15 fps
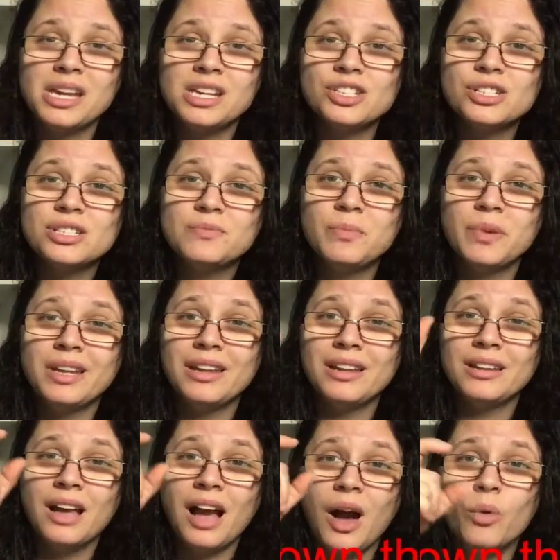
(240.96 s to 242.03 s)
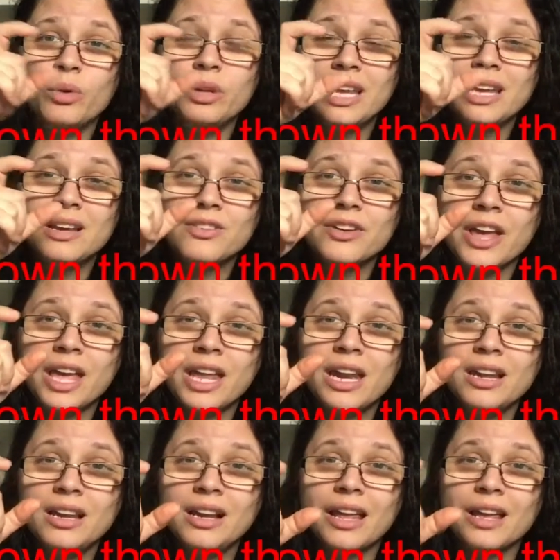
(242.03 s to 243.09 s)
the pages, but the, how they
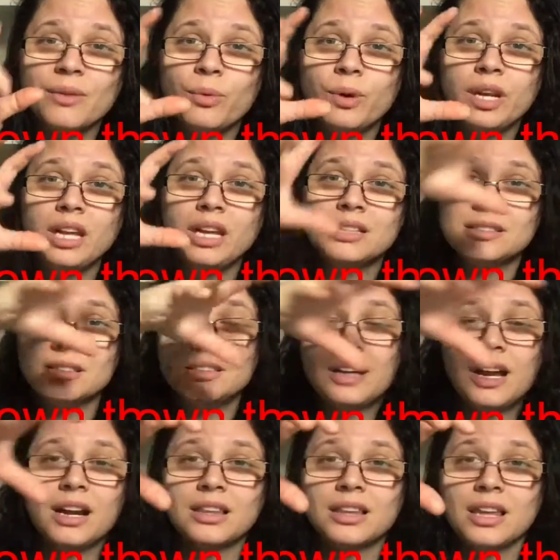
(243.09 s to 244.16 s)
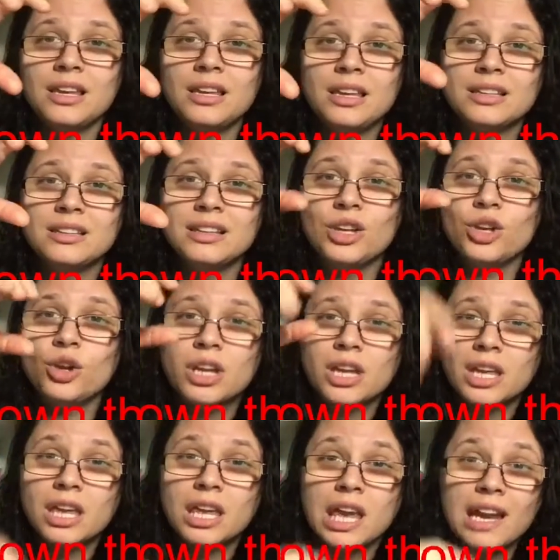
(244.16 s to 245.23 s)
created, like when it is a dark thing, it, you
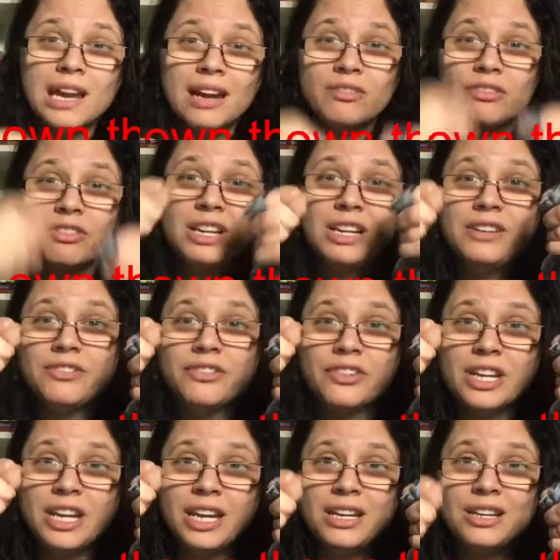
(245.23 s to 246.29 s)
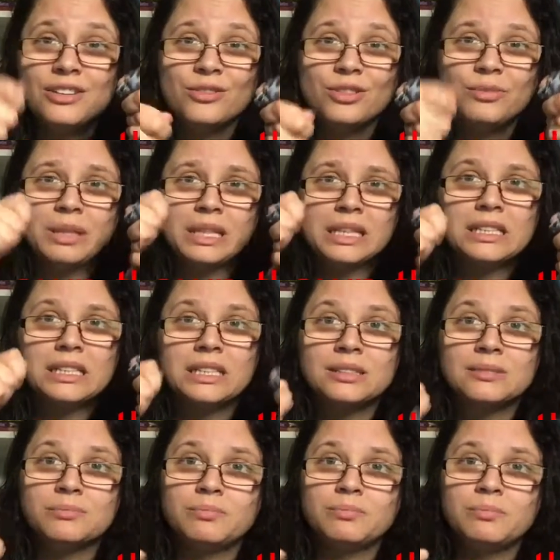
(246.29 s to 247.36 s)
cannot really read it, you will be like...